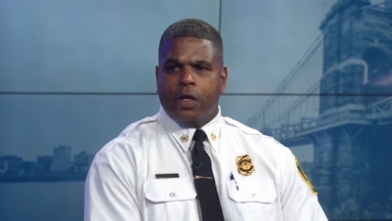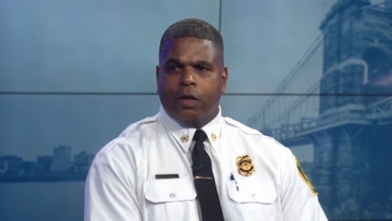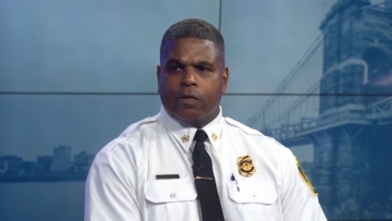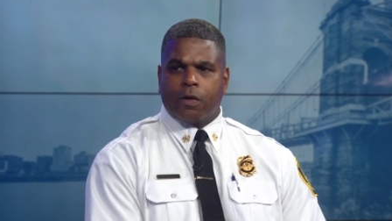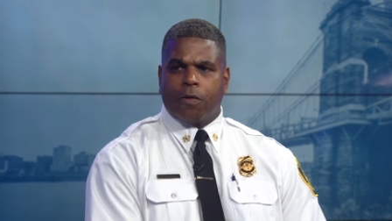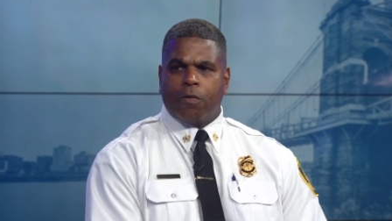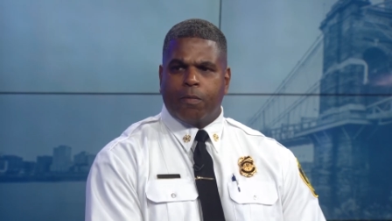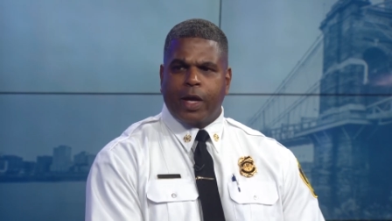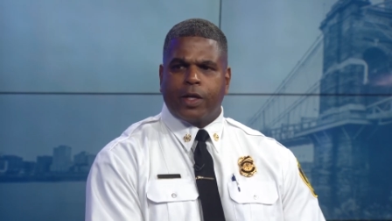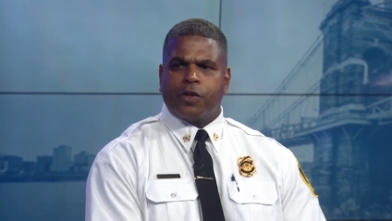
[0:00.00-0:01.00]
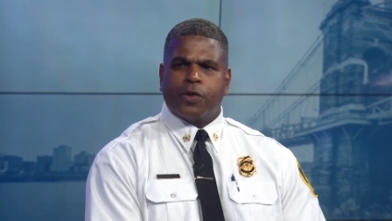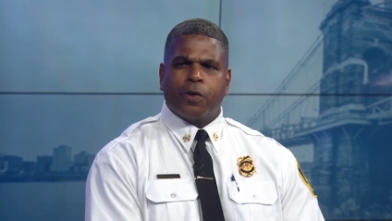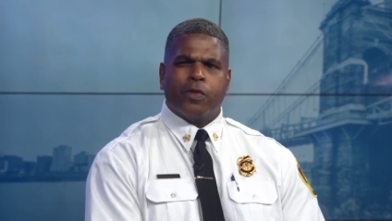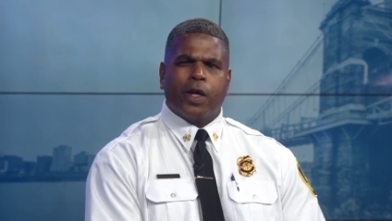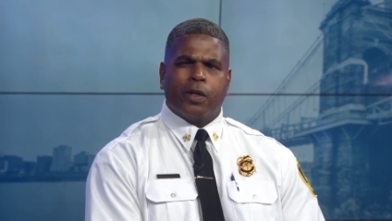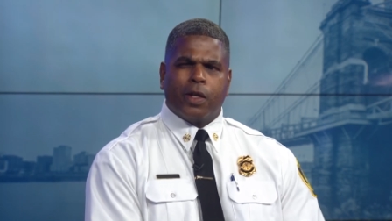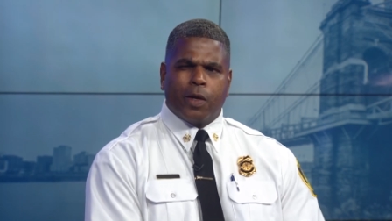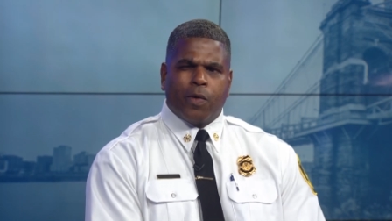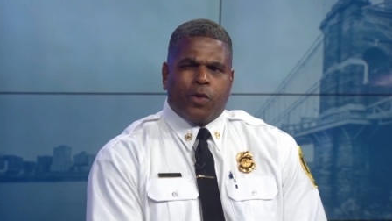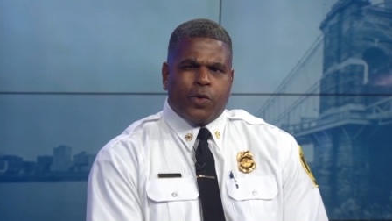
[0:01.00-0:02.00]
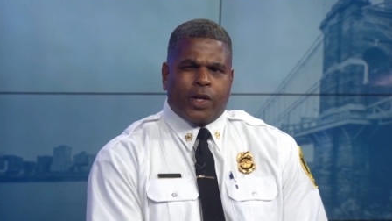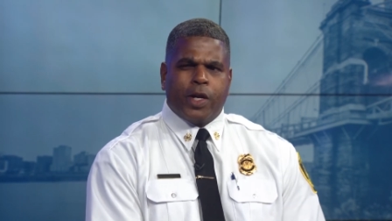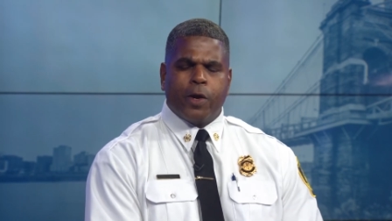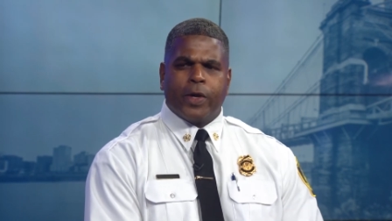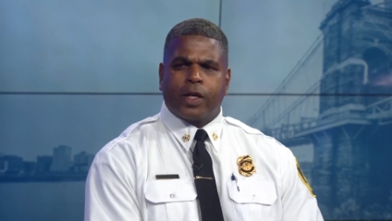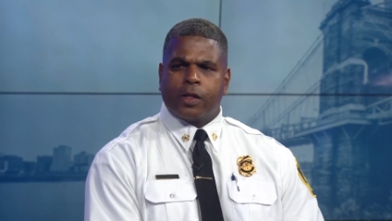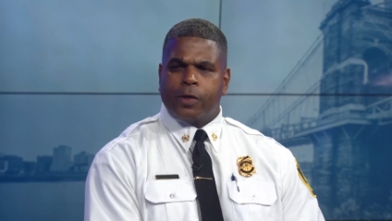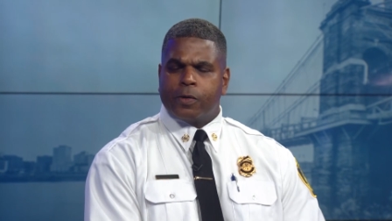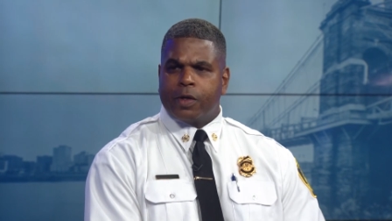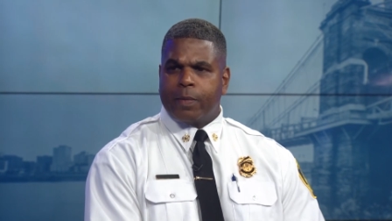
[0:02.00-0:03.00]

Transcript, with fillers: And so making sure that, that you can hear it clearly,